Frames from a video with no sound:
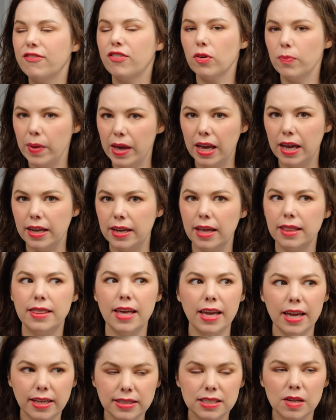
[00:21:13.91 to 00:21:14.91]
forbid they
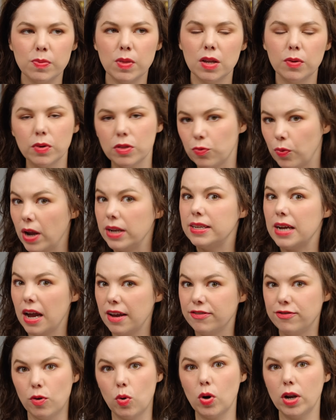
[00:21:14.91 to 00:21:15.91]
eat something with red dye
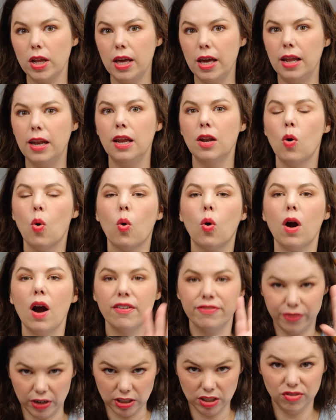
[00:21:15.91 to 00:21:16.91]
40 in it or a
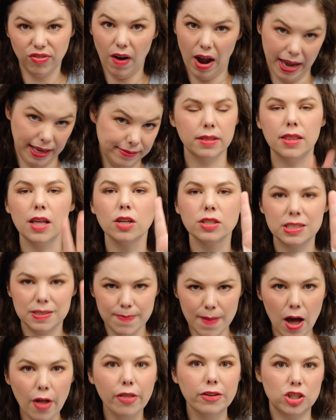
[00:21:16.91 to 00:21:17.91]
french fry. They'll
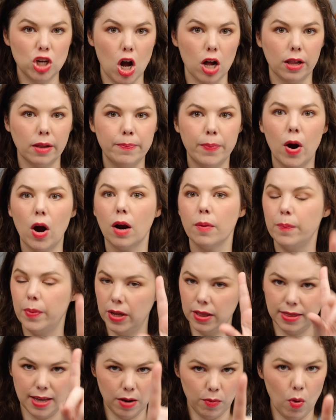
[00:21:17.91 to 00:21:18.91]
smell the chocolate bar,
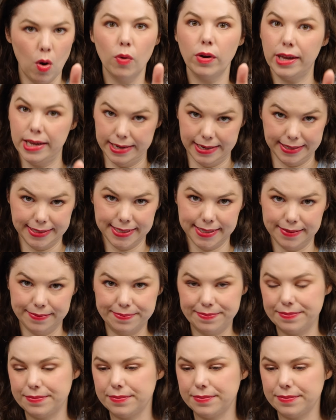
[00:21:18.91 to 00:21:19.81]
but they won't eat it. I'm